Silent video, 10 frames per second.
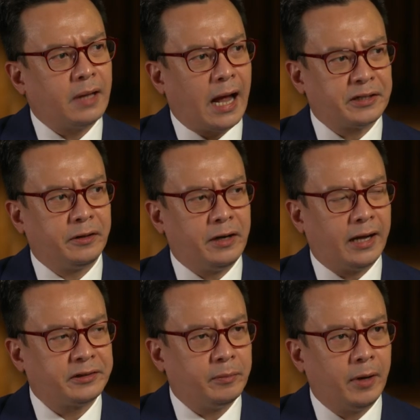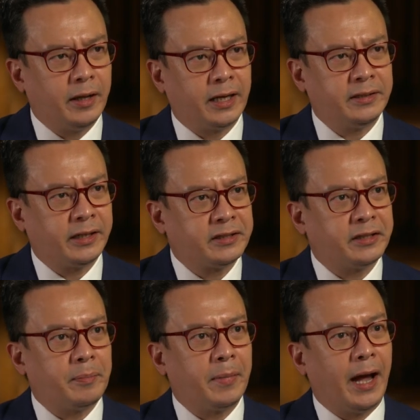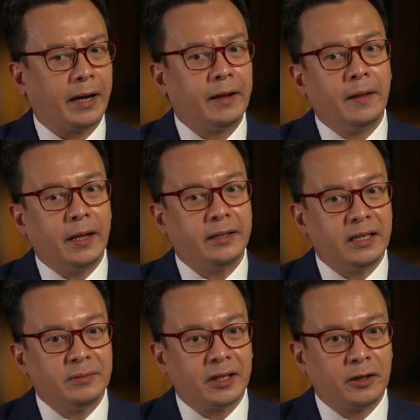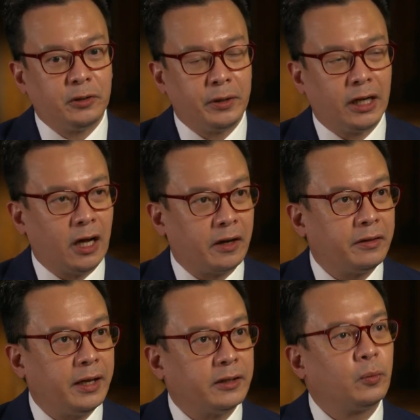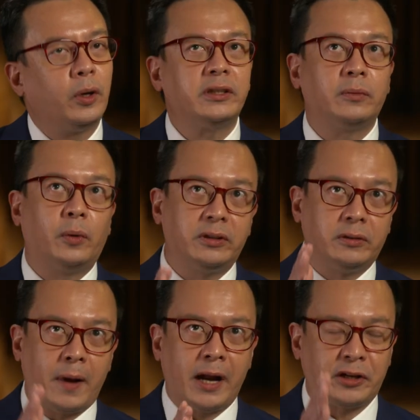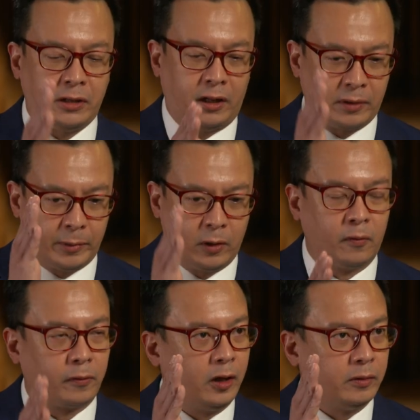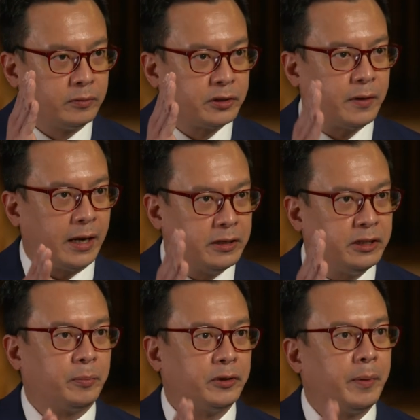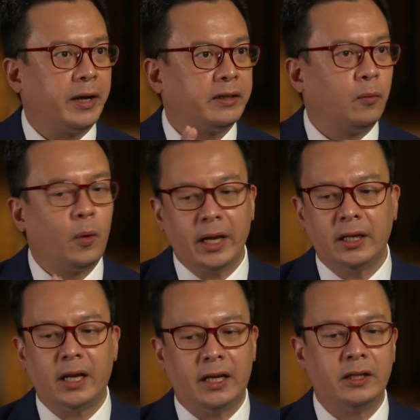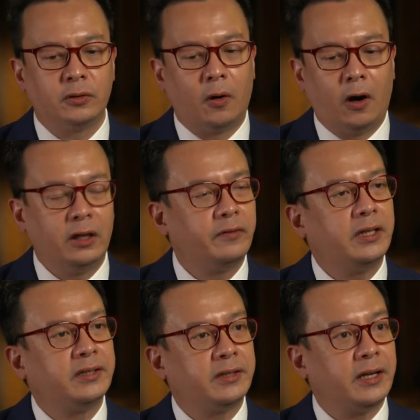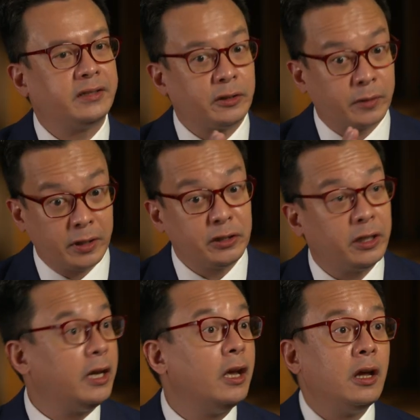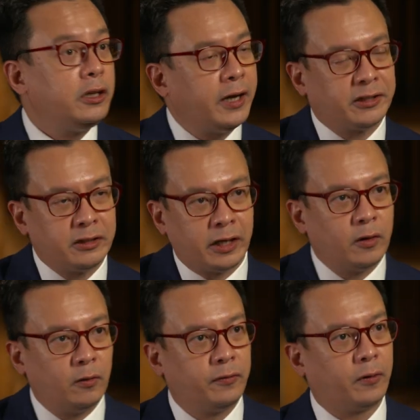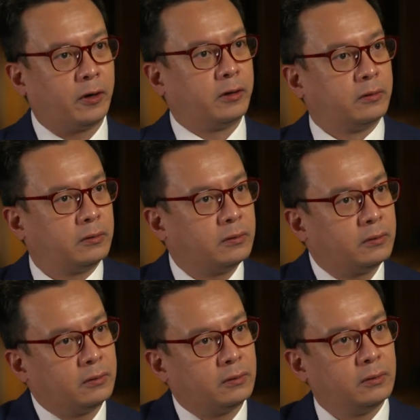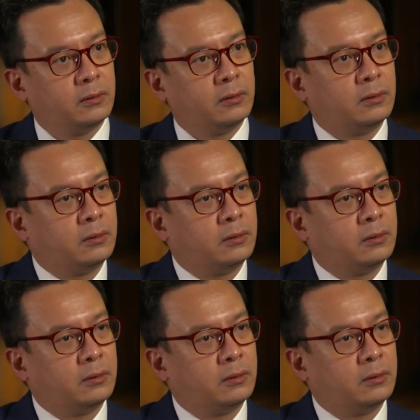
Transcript: actually going to ask you about that and take a step back. It seems like you're doing a lot of things. What's, what's the rationale from an overall strategy perspective? Why get into all of these things that traditionally you guys are not known for? Yes. So